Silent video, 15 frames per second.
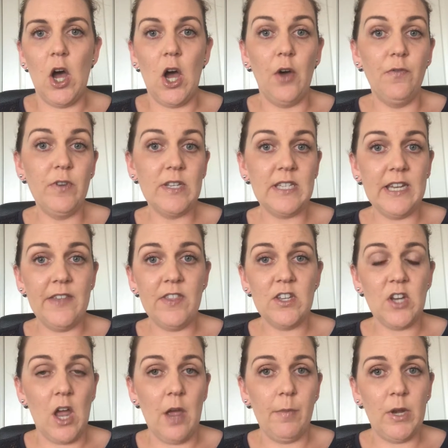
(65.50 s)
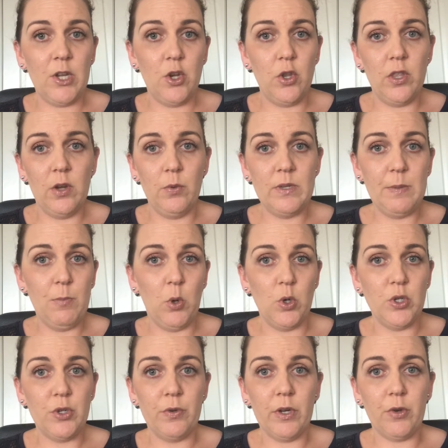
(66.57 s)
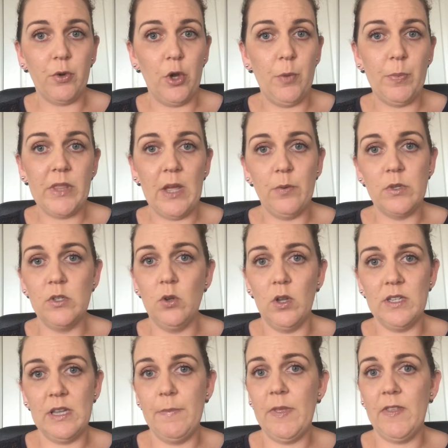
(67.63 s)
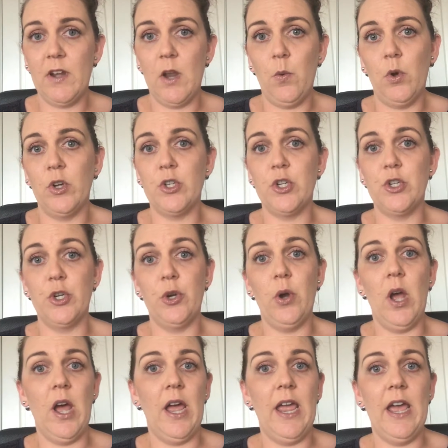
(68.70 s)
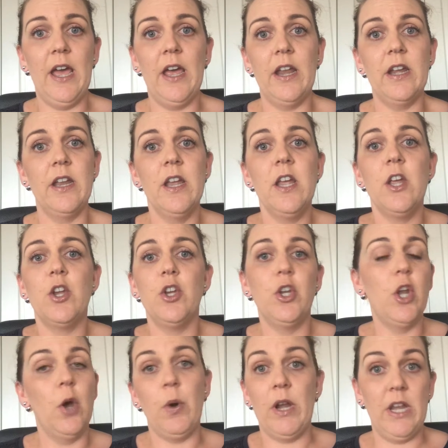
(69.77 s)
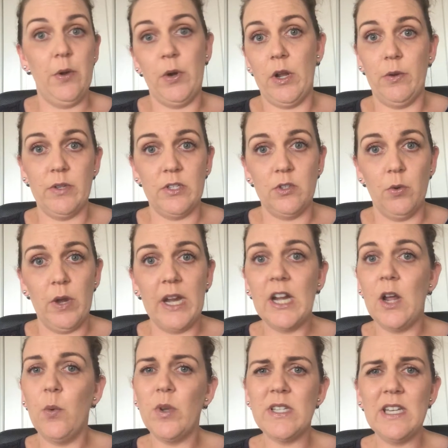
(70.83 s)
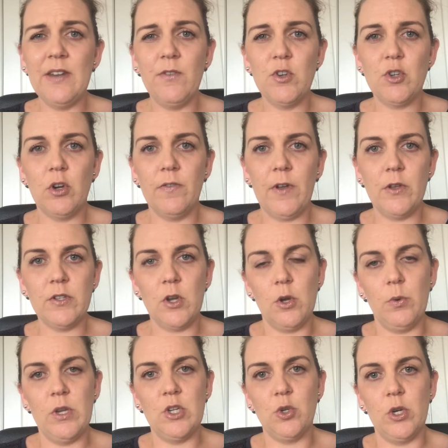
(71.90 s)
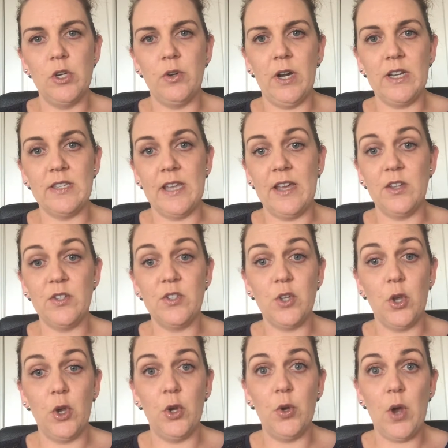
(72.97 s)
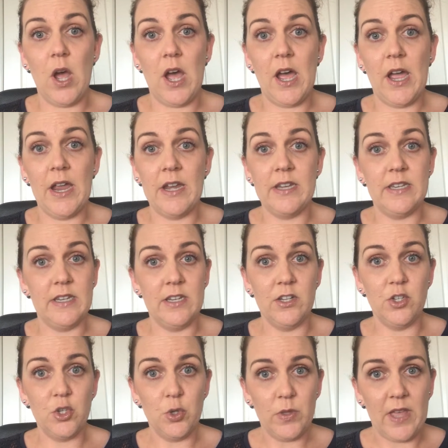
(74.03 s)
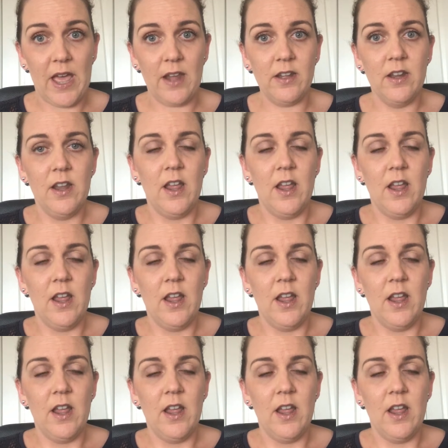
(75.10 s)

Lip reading: Obviously at the time I knew that it was important to recruit, but that was not something that I wanted to do. I had no idea what I was doing and I wasn't even sure if I was going to enjoy direct sales, so I didn't do that.